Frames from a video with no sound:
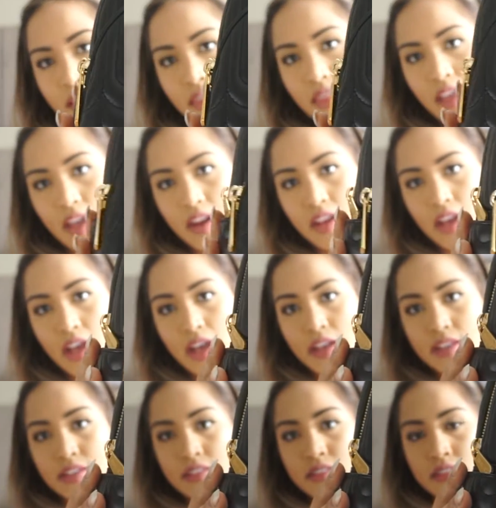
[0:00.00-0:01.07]
that it
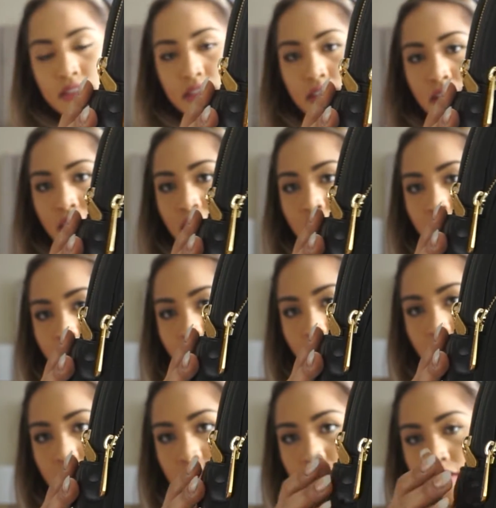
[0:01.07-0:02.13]
has
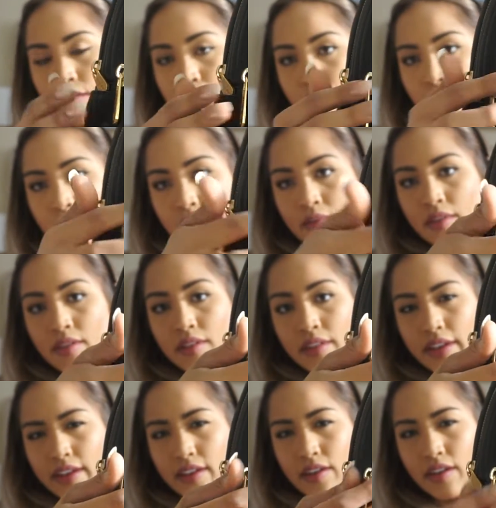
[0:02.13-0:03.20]
some,
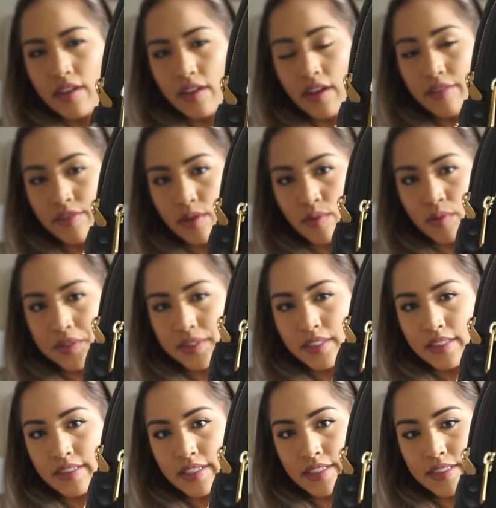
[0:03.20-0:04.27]
like, kind of a
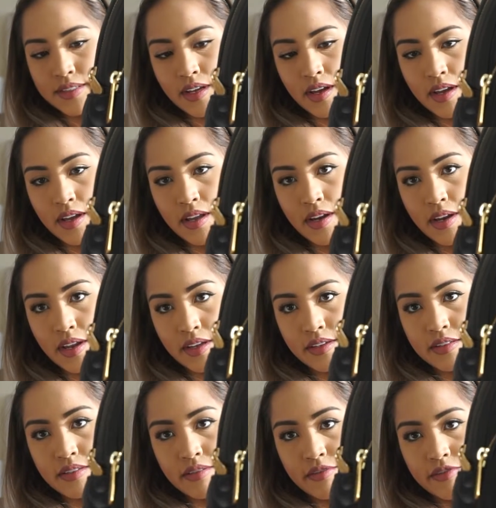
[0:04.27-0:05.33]
quilted design and
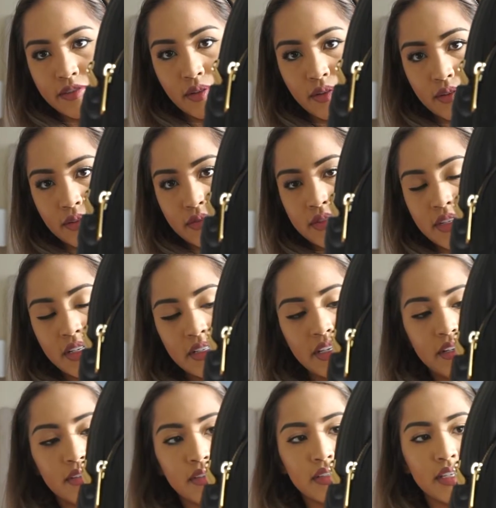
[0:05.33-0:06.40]
some floral
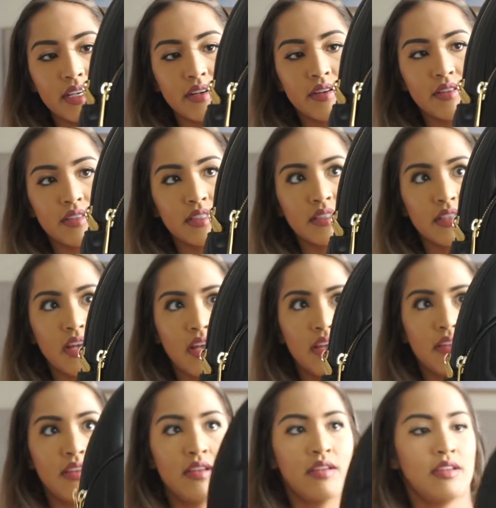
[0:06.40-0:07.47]
details here on the
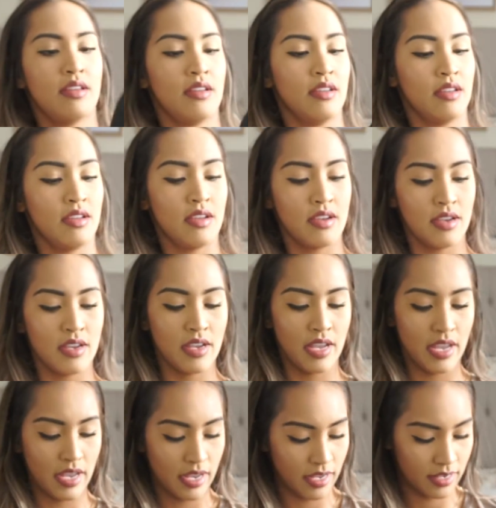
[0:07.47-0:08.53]
side.
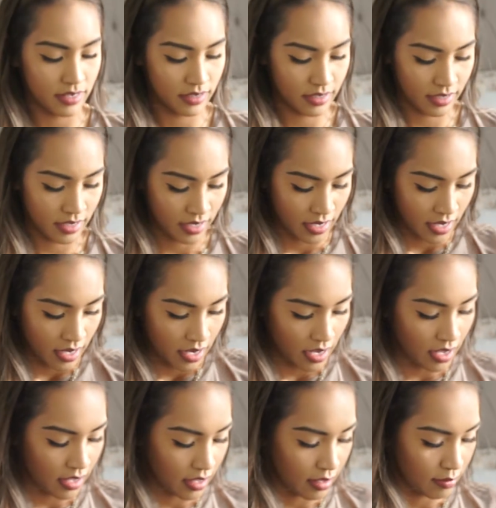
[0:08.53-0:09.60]
And
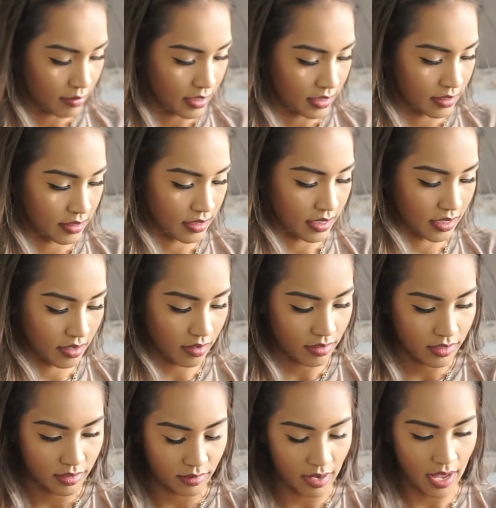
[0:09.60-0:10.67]
let's see, it
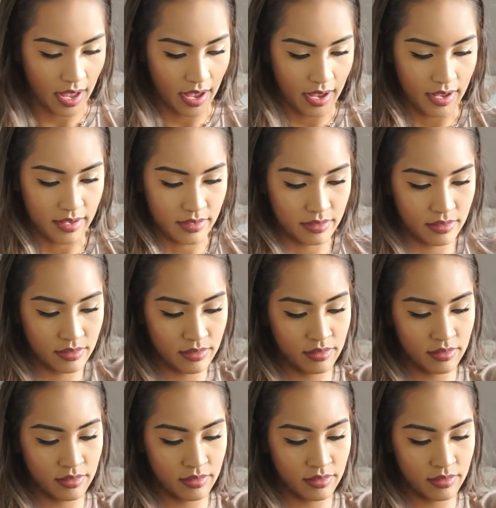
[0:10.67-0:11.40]
also has